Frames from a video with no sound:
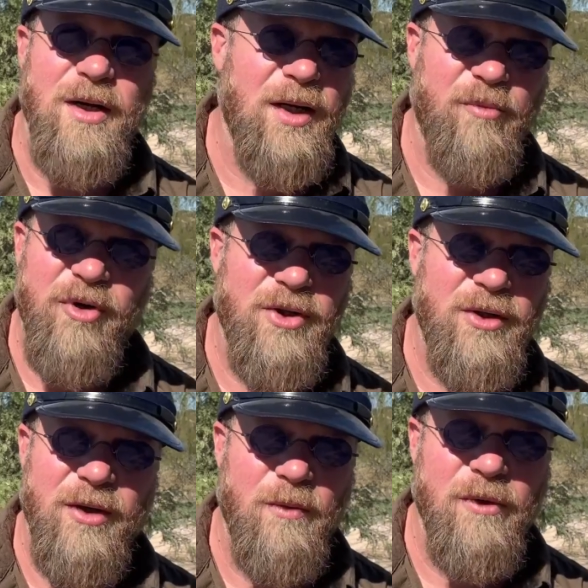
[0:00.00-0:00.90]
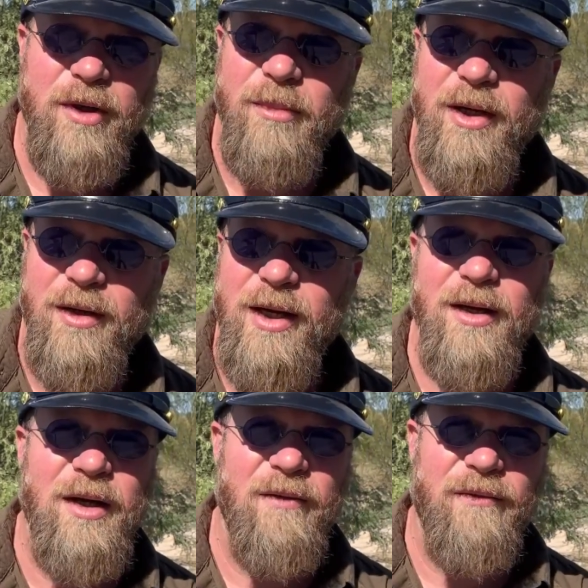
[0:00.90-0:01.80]
enough pressure here to worry about,
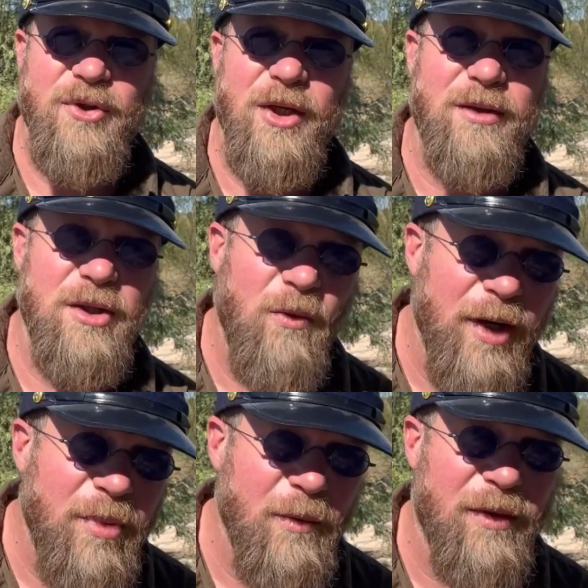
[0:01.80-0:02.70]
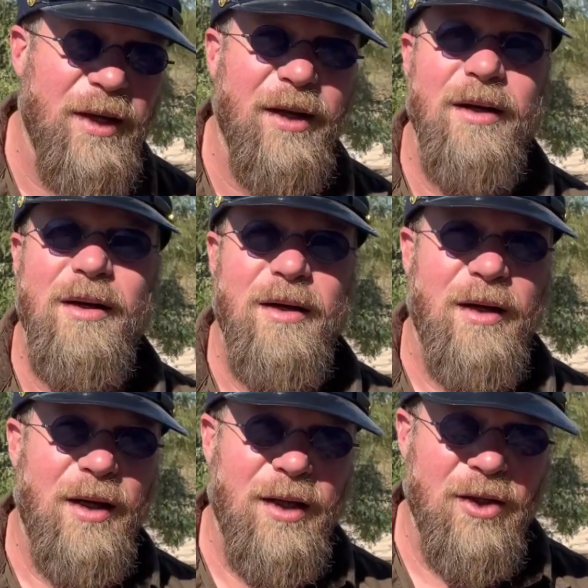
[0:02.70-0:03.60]
and I've shot this quite a bit with that.
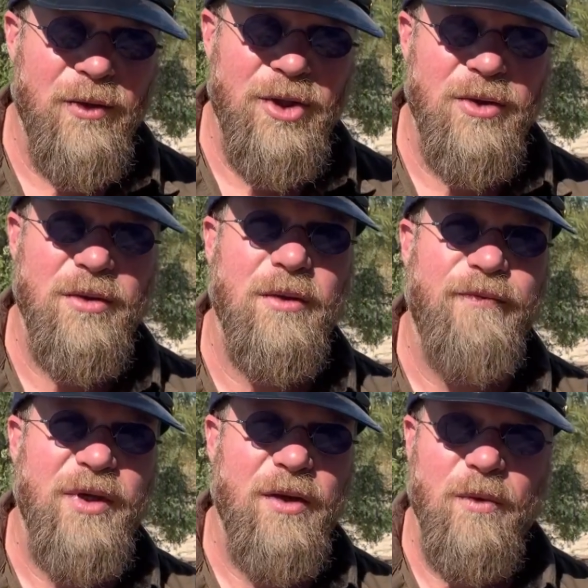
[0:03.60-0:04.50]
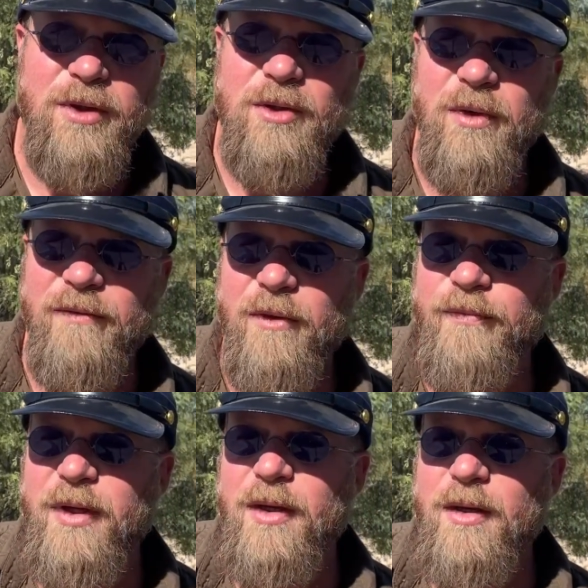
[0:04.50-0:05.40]
I had no issues whatsoever.
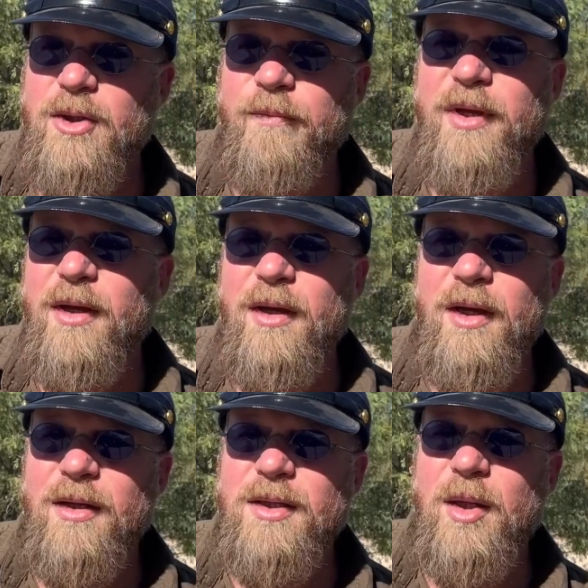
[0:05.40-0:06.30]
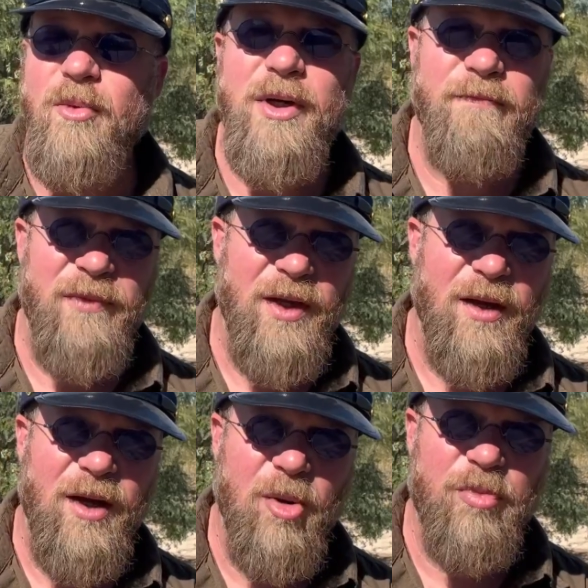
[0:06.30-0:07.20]
So in summary,
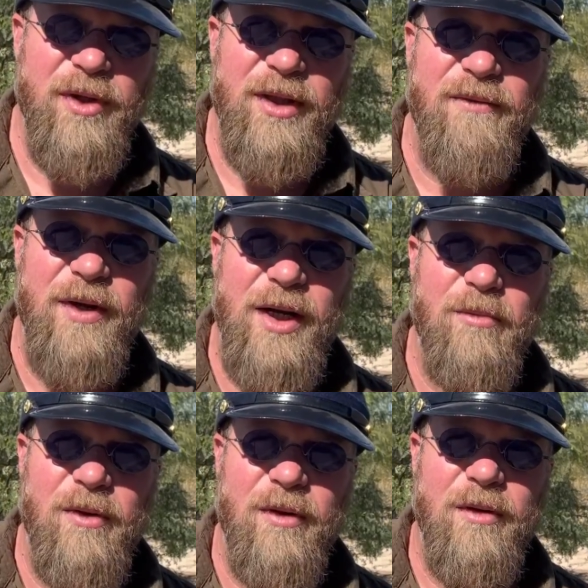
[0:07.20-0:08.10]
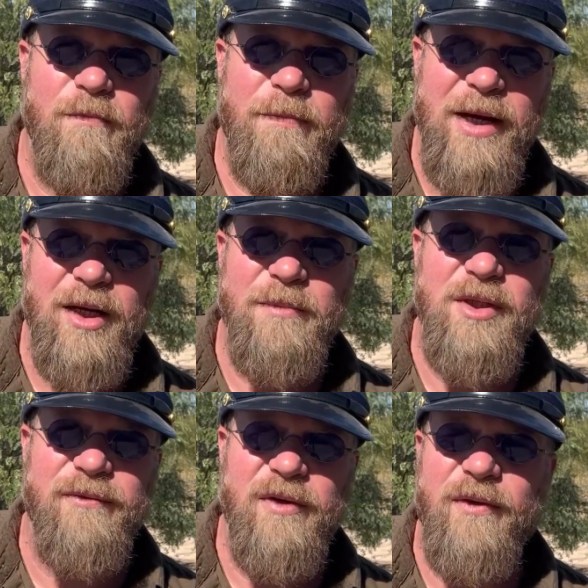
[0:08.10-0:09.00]
completely viable backup
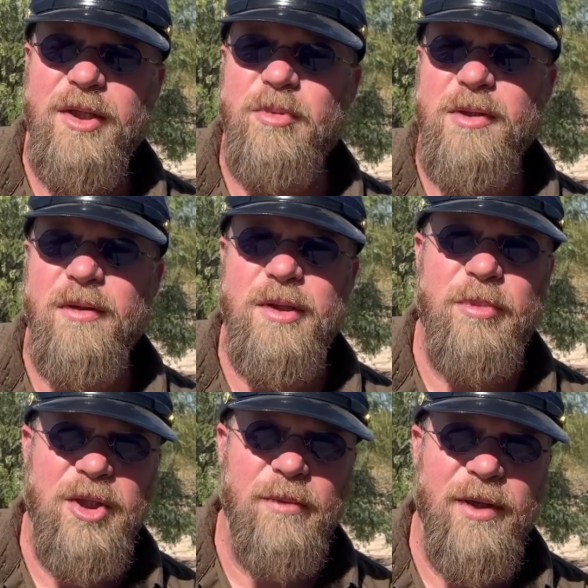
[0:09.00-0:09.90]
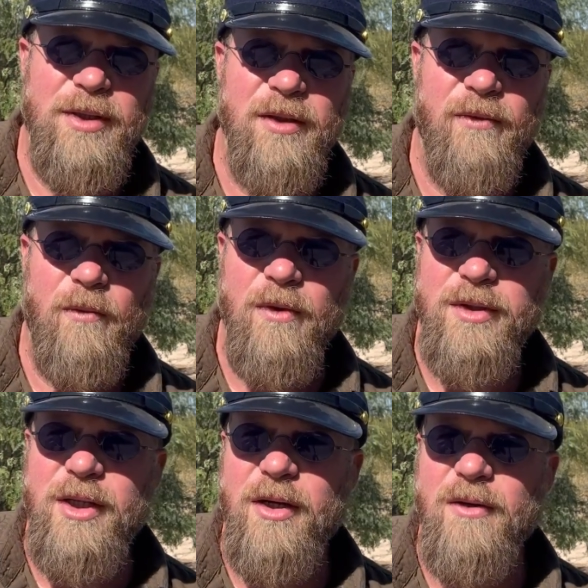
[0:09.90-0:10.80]
self-defense pistol, especially by Civil War
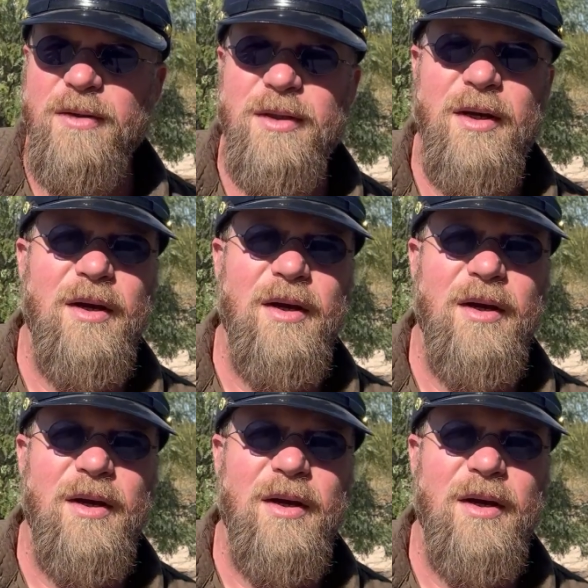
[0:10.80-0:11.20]
standards.